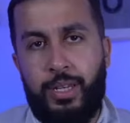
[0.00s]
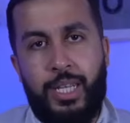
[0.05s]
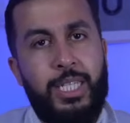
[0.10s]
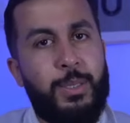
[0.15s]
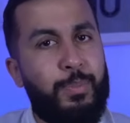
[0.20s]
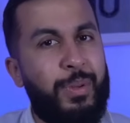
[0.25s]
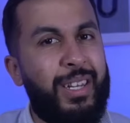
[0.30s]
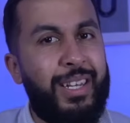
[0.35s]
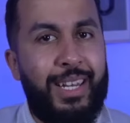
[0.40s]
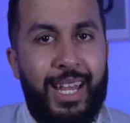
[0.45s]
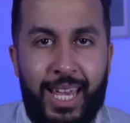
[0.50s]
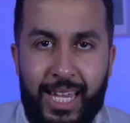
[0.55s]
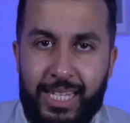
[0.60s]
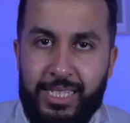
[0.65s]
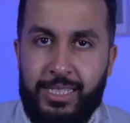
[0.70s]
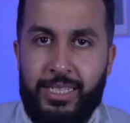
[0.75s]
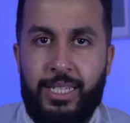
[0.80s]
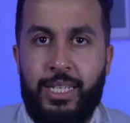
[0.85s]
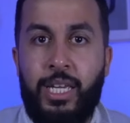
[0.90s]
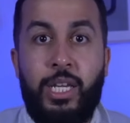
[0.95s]
He's been
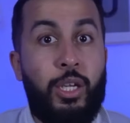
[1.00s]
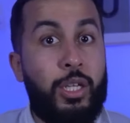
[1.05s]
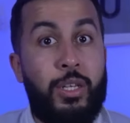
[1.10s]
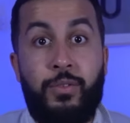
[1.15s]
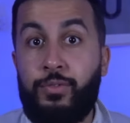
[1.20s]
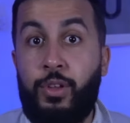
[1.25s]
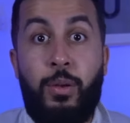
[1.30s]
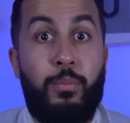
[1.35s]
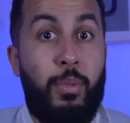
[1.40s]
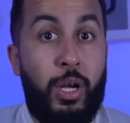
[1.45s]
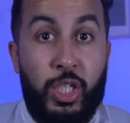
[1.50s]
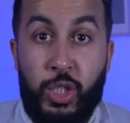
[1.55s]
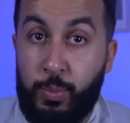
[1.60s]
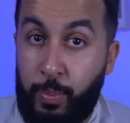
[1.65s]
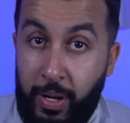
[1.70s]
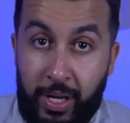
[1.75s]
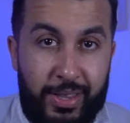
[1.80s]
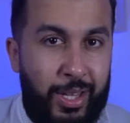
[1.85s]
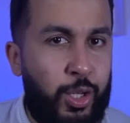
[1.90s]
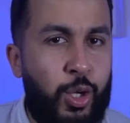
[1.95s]
lazy. He could have done much
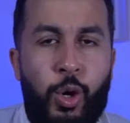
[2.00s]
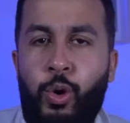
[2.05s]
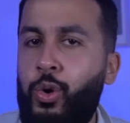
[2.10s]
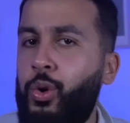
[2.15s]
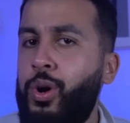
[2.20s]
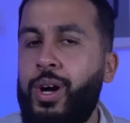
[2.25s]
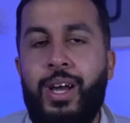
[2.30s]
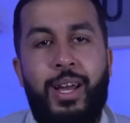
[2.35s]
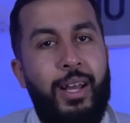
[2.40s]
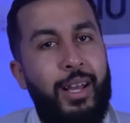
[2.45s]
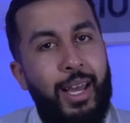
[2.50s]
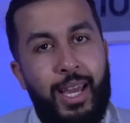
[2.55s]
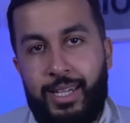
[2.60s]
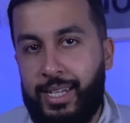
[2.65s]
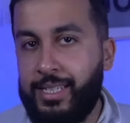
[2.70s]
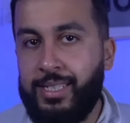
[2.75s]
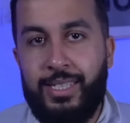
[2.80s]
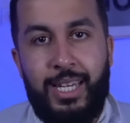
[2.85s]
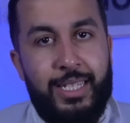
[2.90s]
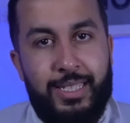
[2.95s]
better. The goal
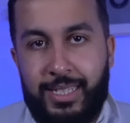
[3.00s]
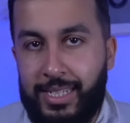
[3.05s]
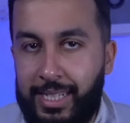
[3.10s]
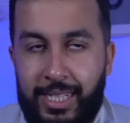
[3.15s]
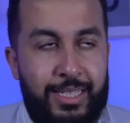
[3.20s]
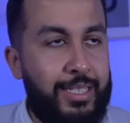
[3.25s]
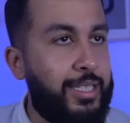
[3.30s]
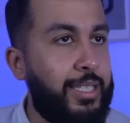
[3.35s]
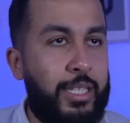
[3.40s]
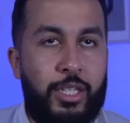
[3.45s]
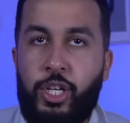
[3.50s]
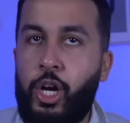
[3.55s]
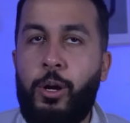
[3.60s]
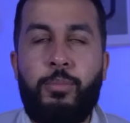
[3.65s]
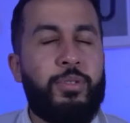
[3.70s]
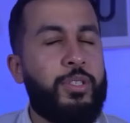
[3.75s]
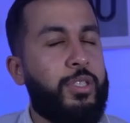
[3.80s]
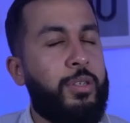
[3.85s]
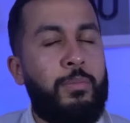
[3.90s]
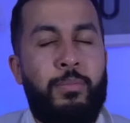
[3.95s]
against Atleti
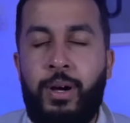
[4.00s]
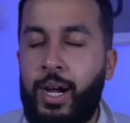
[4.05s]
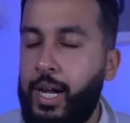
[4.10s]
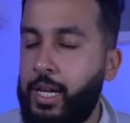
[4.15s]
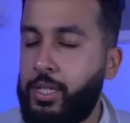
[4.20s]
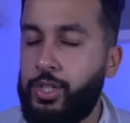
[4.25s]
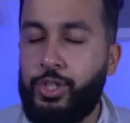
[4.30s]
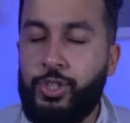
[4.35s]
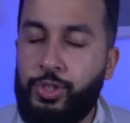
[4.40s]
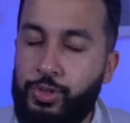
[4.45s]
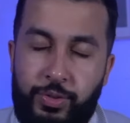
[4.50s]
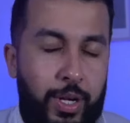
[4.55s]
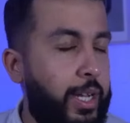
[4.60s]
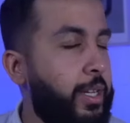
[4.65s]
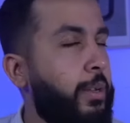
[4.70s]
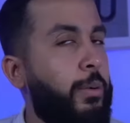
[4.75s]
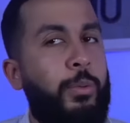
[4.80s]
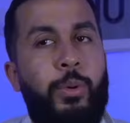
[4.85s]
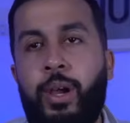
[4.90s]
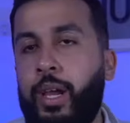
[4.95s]
comes to mind straight
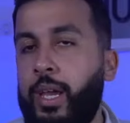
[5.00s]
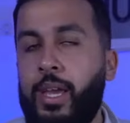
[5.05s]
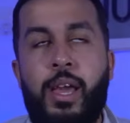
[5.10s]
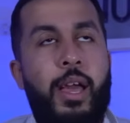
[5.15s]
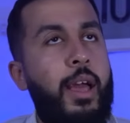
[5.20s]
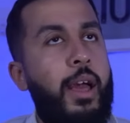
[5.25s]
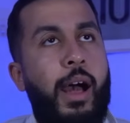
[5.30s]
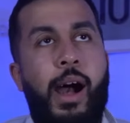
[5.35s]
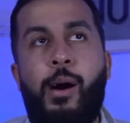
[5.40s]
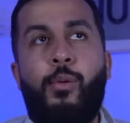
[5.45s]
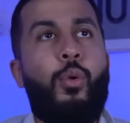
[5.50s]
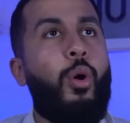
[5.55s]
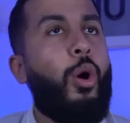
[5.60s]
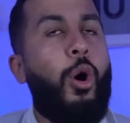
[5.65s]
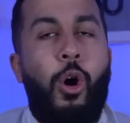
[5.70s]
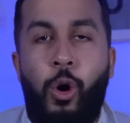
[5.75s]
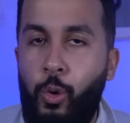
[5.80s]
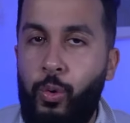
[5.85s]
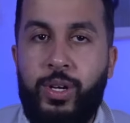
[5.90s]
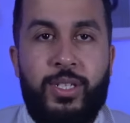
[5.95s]
away and will
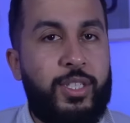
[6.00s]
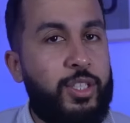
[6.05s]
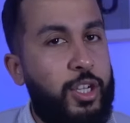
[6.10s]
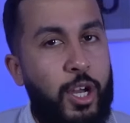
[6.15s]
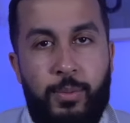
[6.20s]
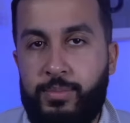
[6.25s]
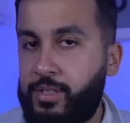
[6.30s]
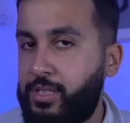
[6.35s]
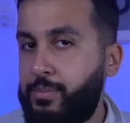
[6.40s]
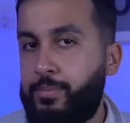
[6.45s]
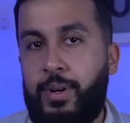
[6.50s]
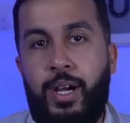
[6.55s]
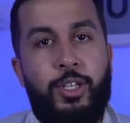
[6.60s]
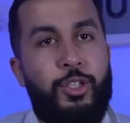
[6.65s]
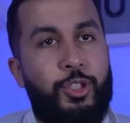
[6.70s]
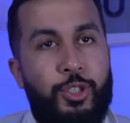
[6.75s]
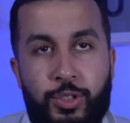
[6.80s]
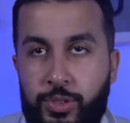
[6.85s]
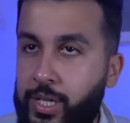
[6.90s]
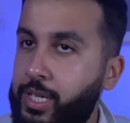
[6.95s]
always come to mind
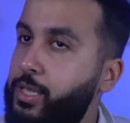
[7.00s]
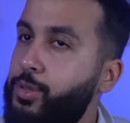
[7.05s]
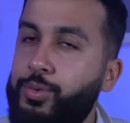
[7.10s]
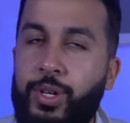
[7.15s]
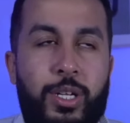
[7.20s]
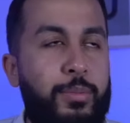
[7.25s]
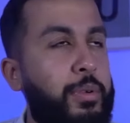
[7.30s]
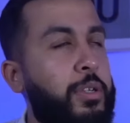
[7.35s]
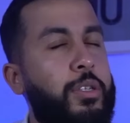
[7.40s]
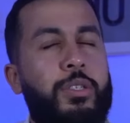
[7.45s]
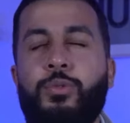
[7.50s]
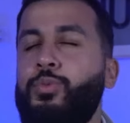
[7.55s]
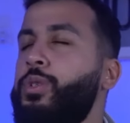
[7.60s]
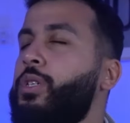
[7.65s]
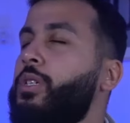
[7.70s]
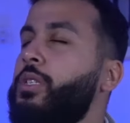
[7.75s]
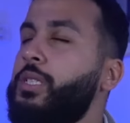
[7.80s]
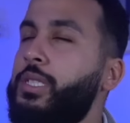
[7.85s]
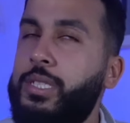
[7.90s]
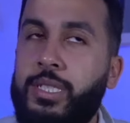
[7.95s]
straight away because we
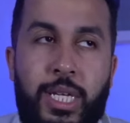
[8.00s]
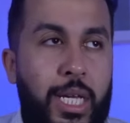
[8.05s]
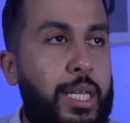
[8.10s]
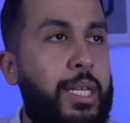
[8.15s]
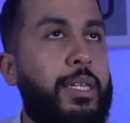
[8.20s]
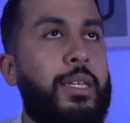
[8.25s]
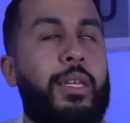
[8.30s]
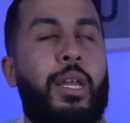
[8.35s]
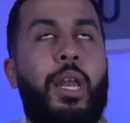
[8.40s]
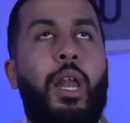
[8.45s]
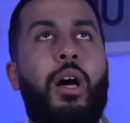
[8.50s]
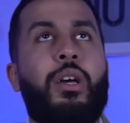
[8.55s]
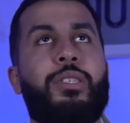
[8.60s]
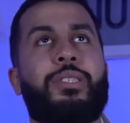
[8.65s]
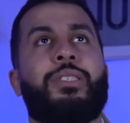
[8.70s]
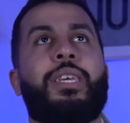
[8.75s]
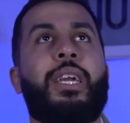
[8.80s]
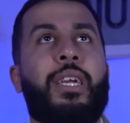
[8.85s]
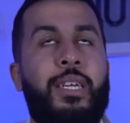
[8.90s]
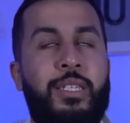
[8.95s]
conceded in the
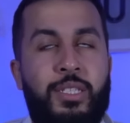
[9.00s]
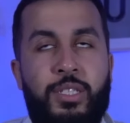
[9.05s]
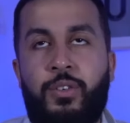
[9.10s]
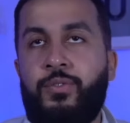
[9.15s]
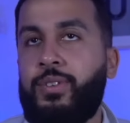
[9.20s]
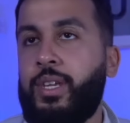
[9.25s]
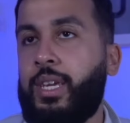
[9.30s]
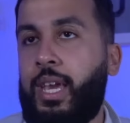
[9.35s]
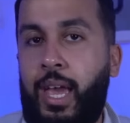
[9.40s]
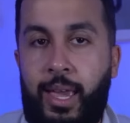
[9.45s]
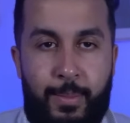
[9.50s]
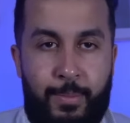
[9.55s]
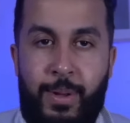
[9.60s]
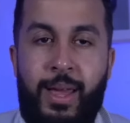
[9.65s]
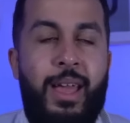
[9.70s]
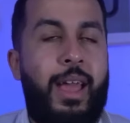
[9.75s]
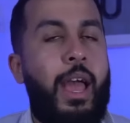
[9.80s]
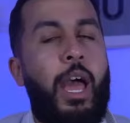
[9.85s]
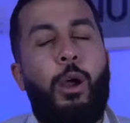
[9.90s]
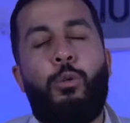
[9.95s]
last seconds of the game
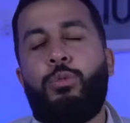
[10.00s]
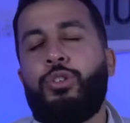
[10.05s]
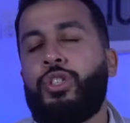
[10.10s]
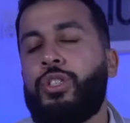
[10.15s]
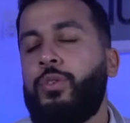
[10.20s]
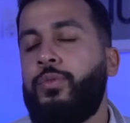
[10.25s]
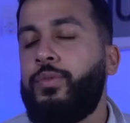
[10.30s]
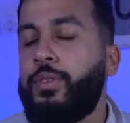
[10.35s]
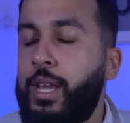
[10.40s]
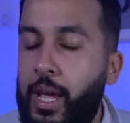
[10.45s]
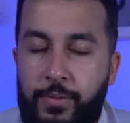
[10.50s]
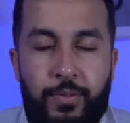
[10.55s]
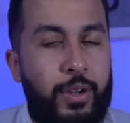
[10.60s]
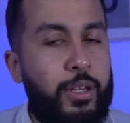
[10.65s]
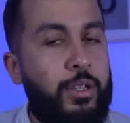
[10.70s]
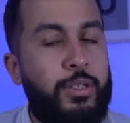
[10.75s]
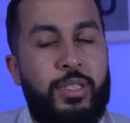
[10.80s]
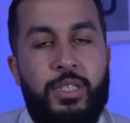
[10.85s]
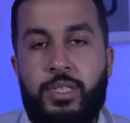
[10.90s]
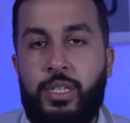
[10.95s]
and we should have never
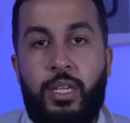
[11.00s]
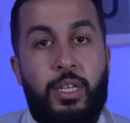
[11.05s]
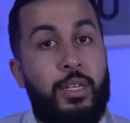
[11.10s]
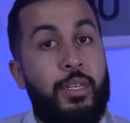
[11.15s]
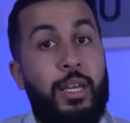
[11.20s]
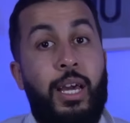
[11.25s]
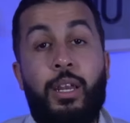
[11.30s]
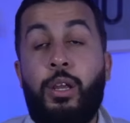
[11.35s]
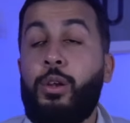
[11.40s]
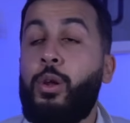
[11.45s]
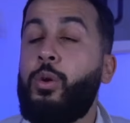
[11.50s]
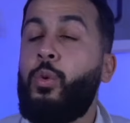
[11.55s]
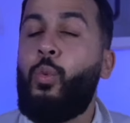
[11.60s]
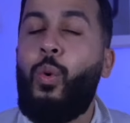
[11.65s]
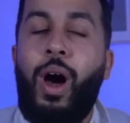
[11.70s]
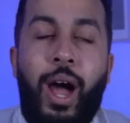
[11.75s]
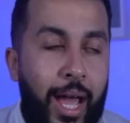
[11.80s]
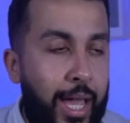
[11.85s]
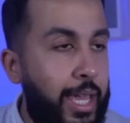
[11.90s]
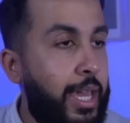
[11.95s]
conceded. I don't know
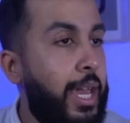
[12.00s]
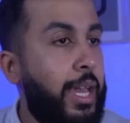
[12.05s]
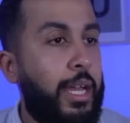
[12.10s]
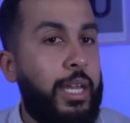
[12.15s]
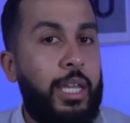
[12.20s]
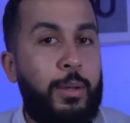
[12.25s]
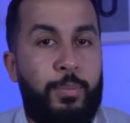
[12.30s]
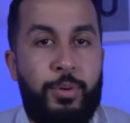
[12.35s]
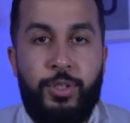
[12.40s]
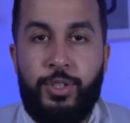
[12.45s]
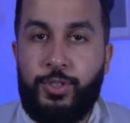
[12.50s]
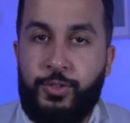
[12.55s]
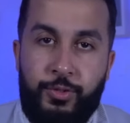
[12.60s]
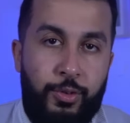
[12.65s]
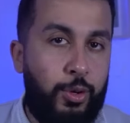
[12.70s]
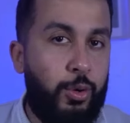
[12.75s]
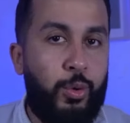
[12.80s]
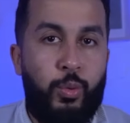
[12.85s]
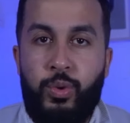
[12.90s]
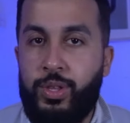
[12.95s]
why he pushed
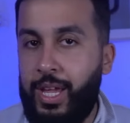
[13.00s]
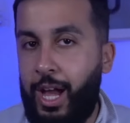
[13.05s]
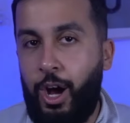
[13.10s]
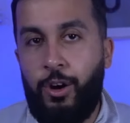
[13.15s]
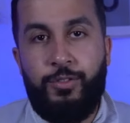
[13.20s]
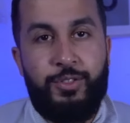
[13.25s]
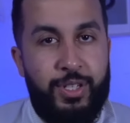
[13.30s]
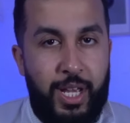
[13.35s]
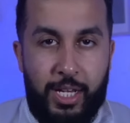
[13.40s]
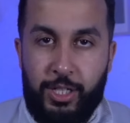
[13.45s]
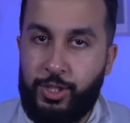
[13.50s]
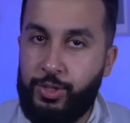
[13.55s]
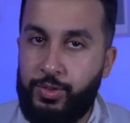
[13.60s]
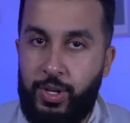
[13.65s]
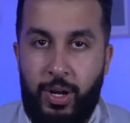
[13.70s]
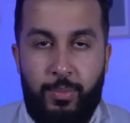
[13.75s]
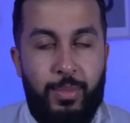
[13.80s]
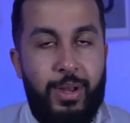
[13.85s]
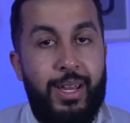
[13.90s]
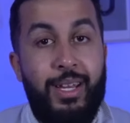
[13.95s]
forward with that offside
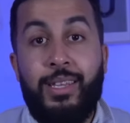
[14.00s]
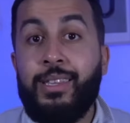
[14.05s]
trap.